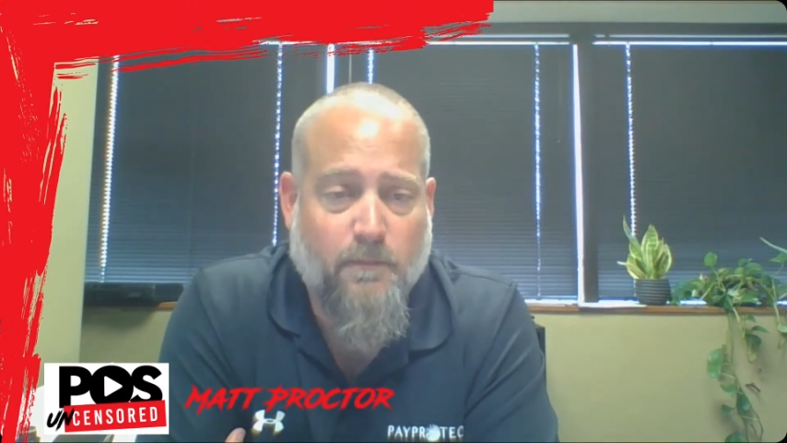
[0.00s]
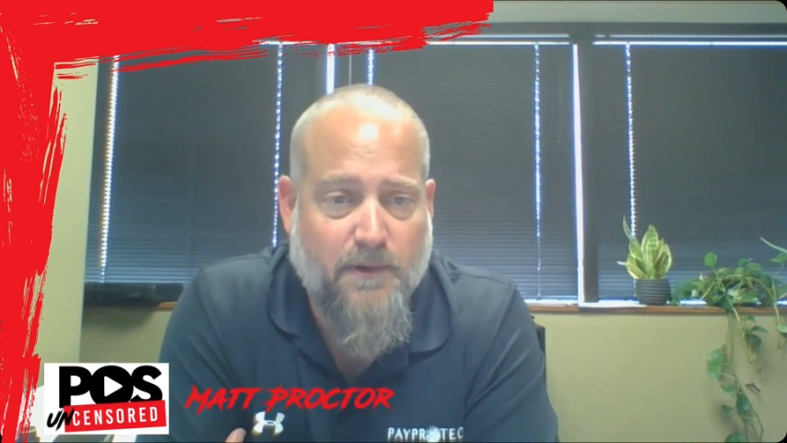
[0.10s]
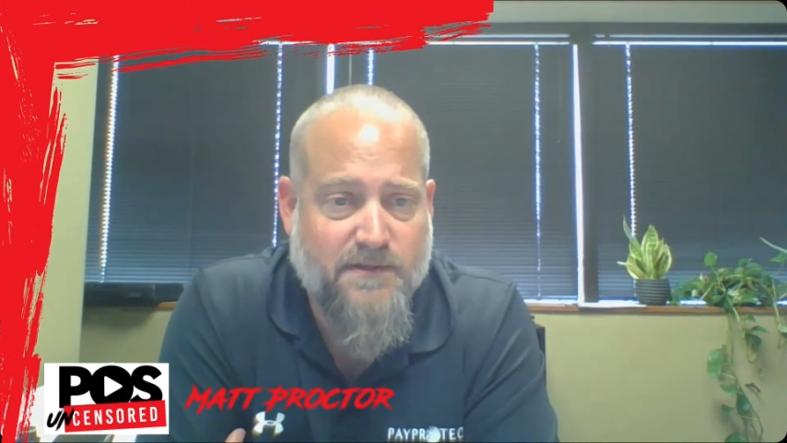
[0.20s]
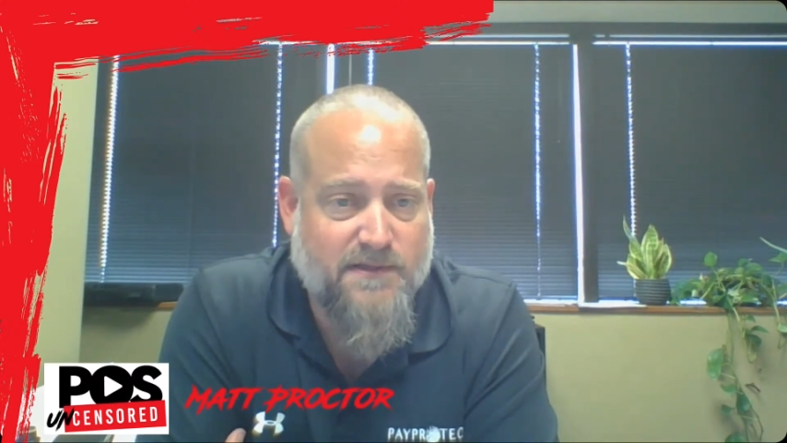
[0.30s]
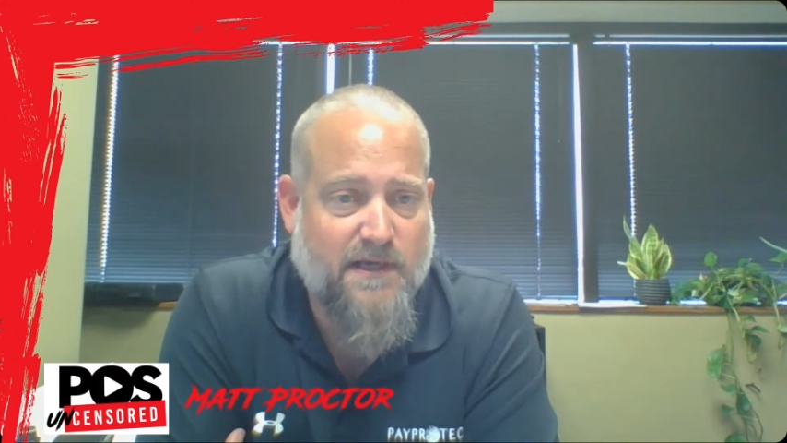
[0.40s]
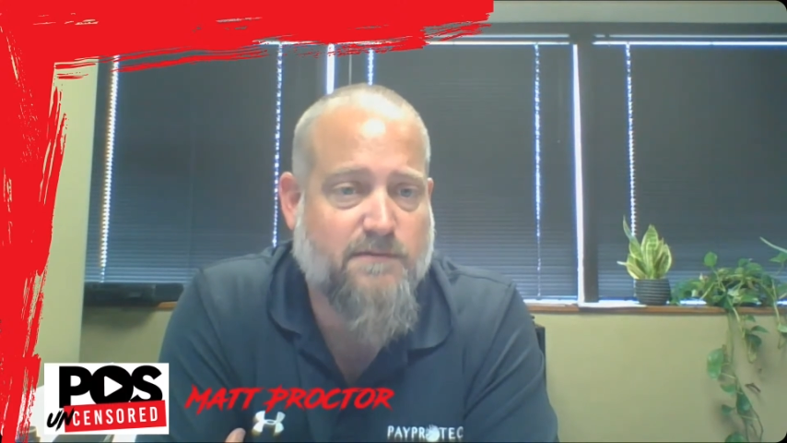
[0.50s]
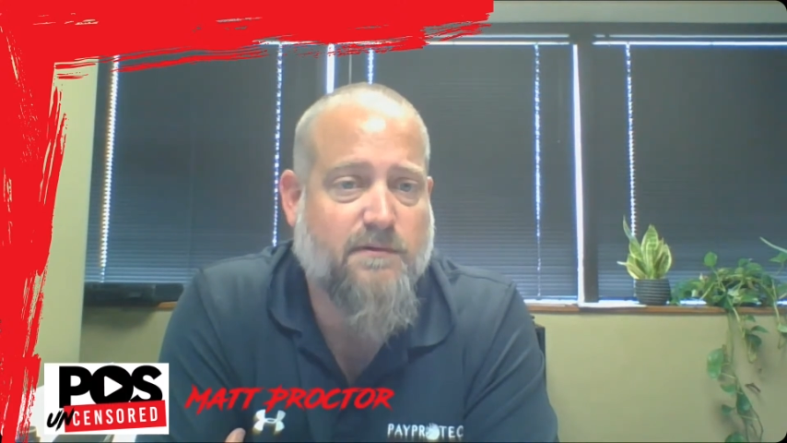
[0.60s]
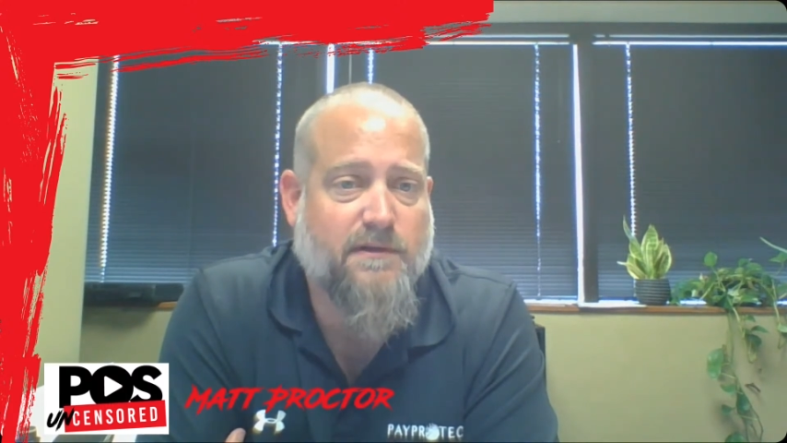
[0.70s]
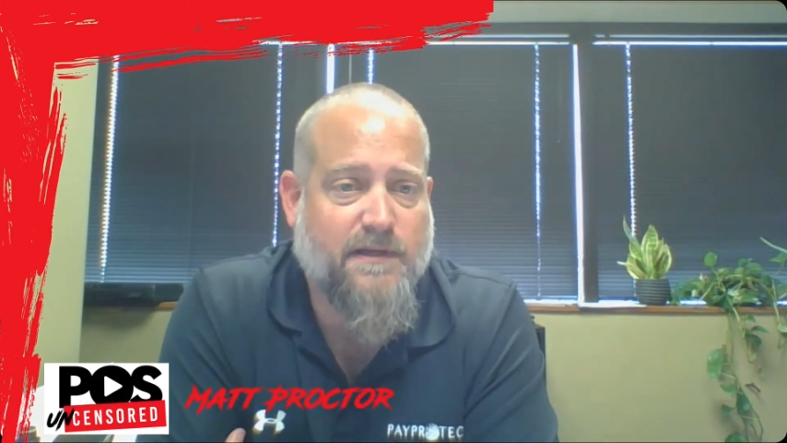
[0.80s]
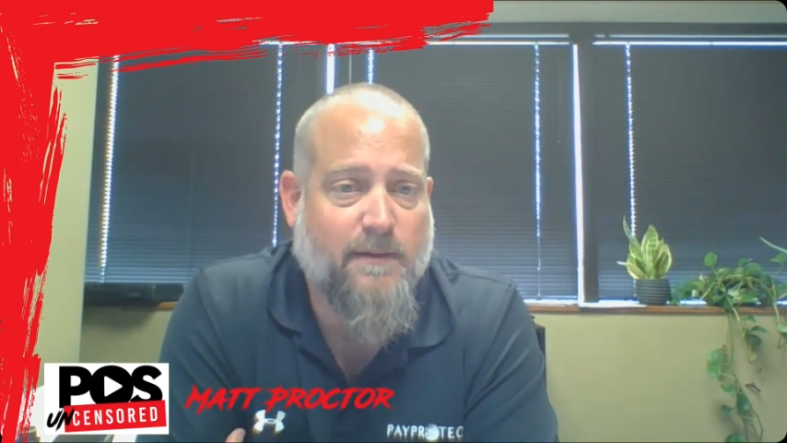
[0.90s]
Help us
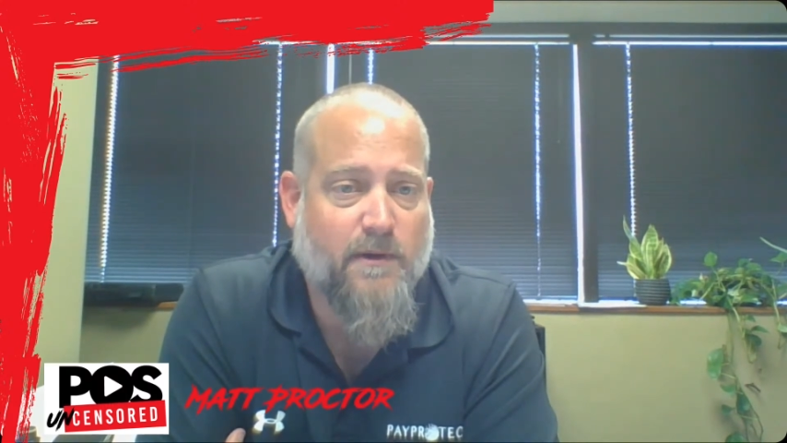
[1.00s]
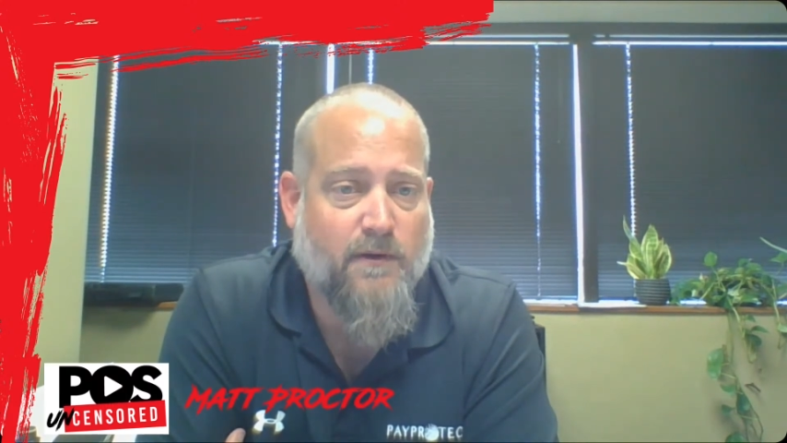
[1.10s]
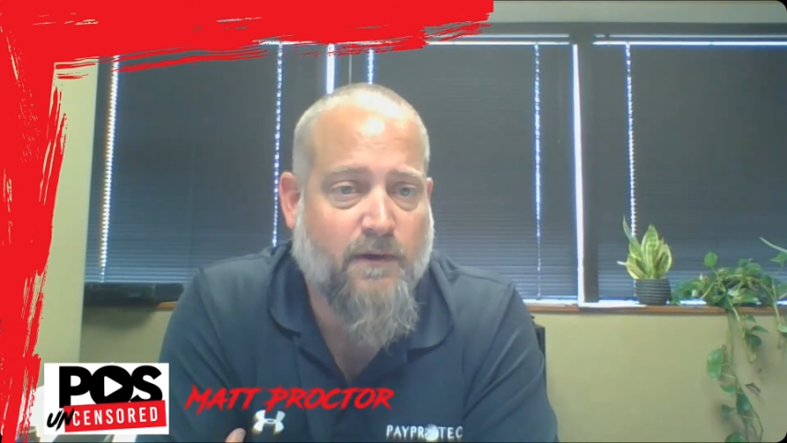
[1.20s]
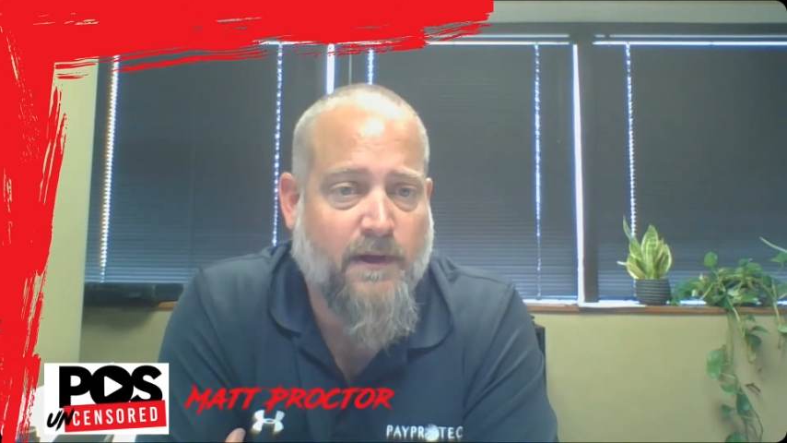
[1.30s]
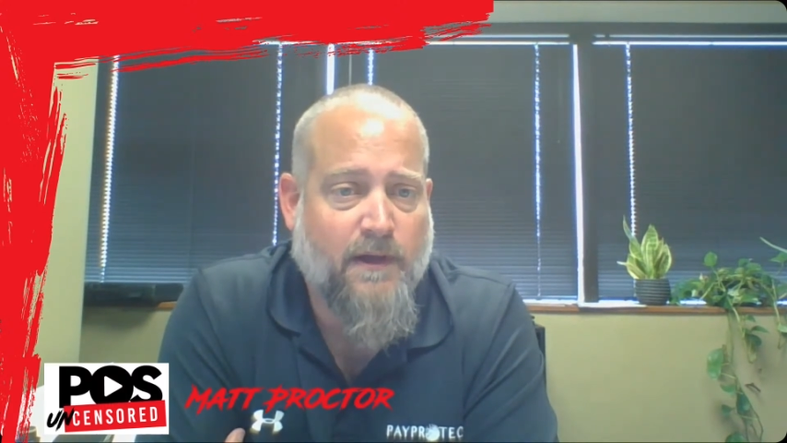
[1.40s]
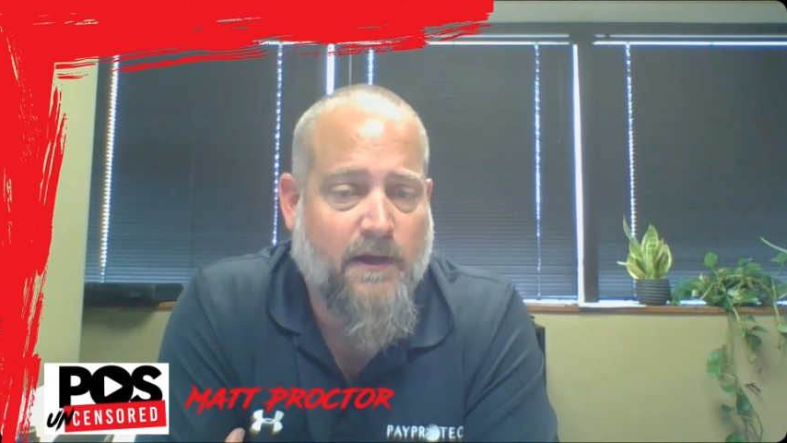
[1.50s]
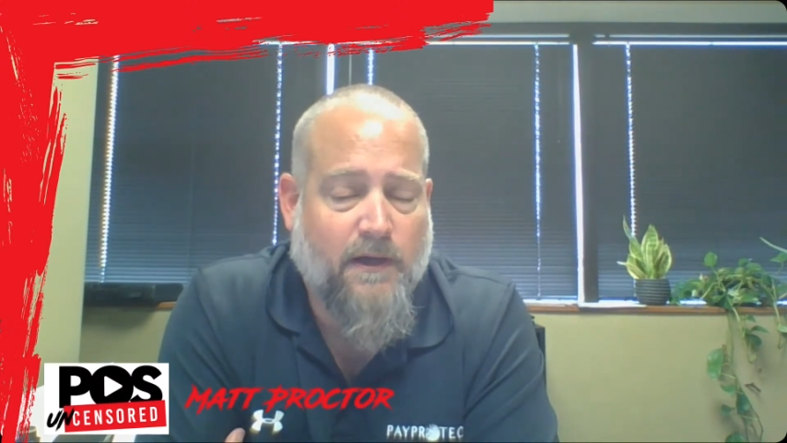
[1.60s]
schedule the demo.